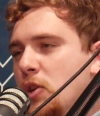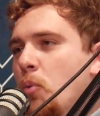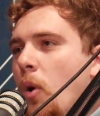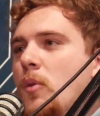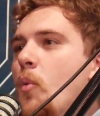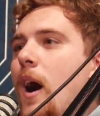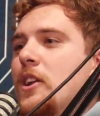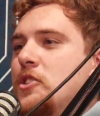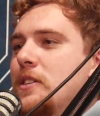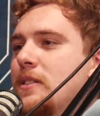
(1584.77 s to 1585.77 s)
you weren't
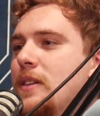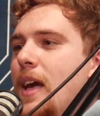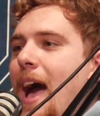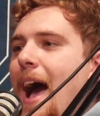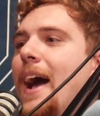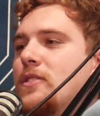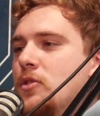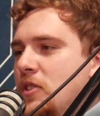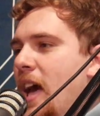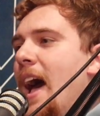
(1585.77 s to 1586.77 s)
watching
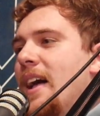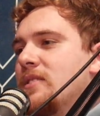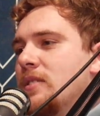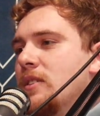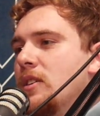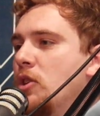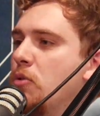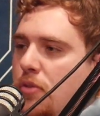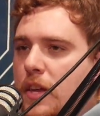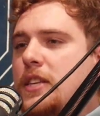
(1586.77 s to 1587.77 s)
actors act. You
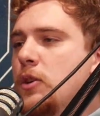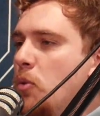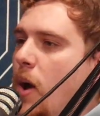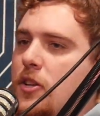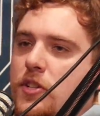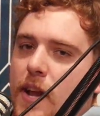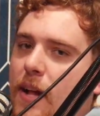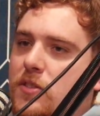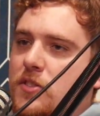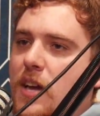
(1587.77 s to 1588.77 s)
think you were watching
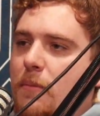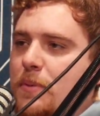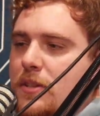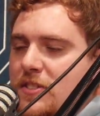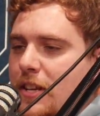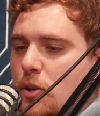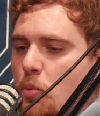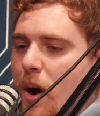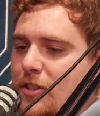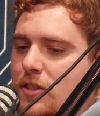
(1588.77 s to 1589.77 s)
actors act, but instead you're
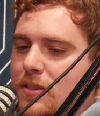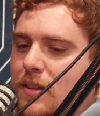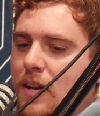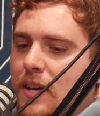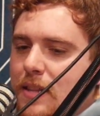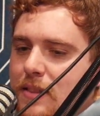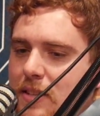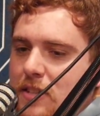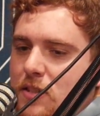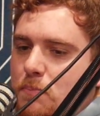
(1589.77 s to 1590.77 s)
watching
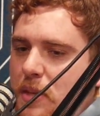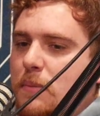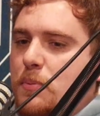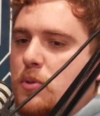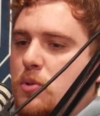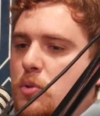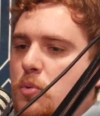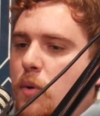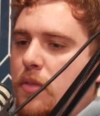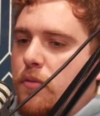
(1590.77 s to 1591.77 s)
these people who
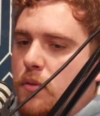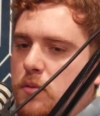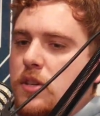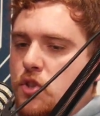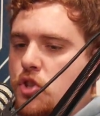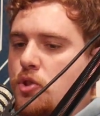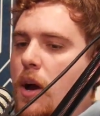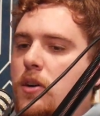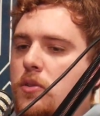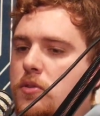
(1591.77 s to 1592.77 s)
went through these
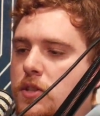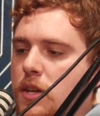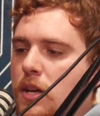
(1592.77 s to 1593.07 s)
struggles